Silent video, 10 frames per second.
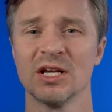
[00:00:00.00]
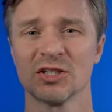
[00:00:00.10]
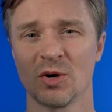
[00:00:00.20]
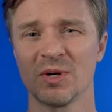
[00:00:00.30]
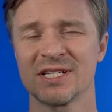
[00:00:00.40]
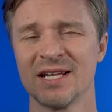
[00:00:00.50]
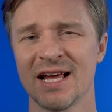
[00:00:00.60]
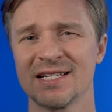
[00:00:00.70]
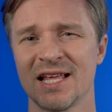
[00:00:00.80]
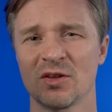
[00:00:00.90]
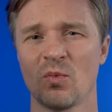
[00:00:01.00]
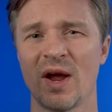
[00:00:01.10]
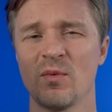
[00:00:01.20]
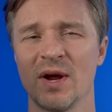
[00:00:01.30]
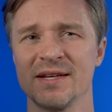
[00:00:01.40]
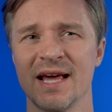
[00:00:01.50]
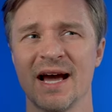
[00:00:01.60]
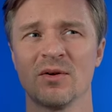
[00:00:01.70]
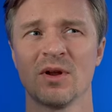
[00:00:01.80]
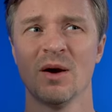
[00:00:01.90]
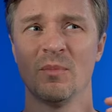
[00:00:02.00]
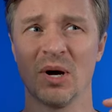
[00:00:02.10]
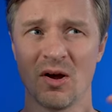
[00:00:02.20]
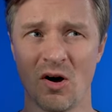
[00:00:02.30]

So it's nice that the weight went down, but